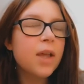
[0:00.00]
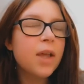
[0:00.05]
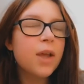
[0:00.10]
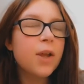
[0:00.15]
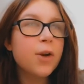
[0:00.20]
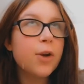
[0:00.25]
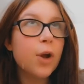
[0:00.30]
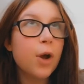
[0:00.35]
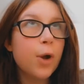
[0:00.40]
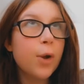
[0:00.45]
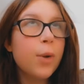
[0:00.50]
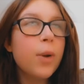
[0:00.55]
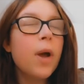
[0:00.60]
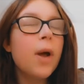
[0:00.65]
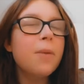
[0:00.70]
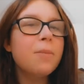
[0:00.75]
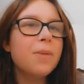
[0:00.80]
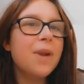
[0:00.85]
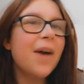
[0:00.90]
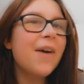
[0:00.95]
No, I'm
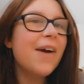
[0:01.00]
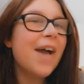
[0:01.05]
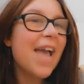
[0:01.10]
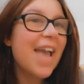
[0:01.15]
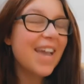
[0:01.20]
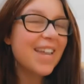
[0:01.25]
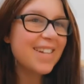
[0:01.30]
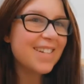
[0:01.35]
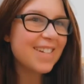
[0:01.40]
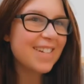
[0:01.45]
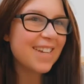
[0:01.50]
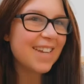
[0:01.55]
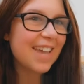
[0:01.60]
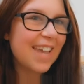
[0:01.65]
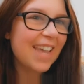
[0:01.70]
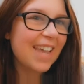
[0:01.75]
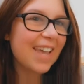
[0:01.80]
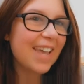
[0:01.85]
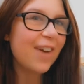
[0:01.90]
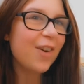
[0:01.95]
now editing it
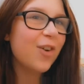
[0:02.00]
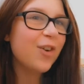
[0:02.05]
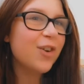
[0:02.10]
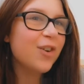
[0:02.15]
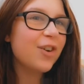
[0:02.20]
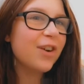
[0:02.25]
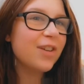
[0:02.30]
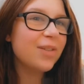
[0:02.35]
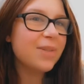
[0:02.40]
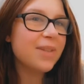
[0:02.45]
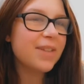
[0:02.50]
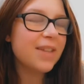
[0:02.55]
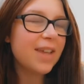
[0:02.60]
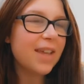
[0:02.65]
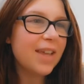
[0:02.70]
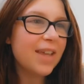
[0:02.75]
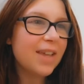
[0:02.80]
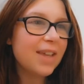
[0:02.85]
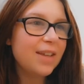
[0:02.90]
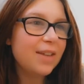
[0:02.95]
on Christmas
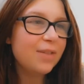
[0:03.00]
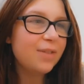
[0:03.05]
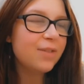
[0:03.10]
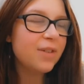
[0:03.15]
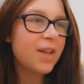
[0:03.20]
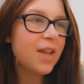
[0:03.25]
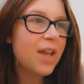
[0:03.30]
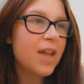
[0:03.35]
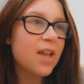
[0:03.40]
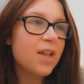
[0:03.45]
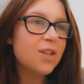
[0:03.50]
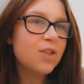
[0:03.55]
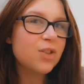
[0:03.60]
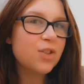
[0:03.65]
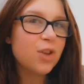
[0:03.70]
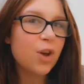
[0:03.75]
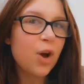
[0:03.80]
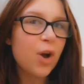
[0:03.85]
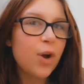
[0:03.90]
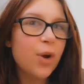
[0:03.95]
Eve.
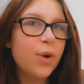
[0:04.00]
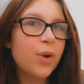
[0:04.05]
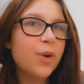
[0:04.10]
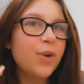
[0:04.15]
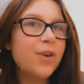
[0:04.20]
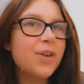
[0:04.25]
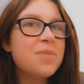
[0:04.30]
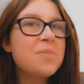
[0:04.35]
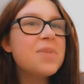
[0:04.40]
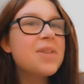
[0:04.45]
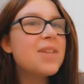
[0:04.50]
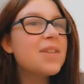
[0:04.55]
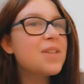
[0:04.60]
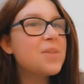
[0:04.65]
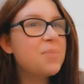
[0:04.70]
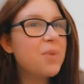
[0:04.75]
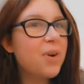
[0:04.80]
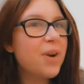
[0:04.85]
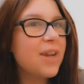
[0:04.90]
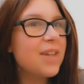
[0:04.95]
So Christmas is
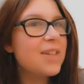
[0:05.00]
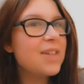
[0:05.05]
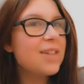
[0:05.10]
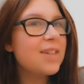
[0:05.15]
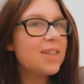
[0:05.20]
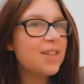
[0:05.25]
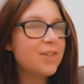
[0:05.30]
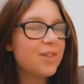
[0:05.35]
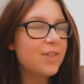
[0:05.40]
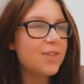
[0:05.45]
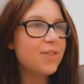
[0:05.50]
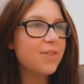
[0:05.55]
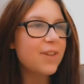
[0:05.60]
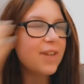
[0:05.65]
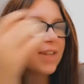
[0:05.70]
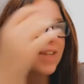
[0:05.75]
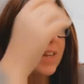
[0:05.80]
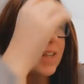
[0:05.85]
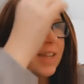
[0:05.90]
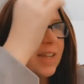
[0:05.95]
tomorrow and she still doesn't fit in
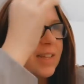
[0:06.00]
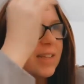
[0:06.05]
it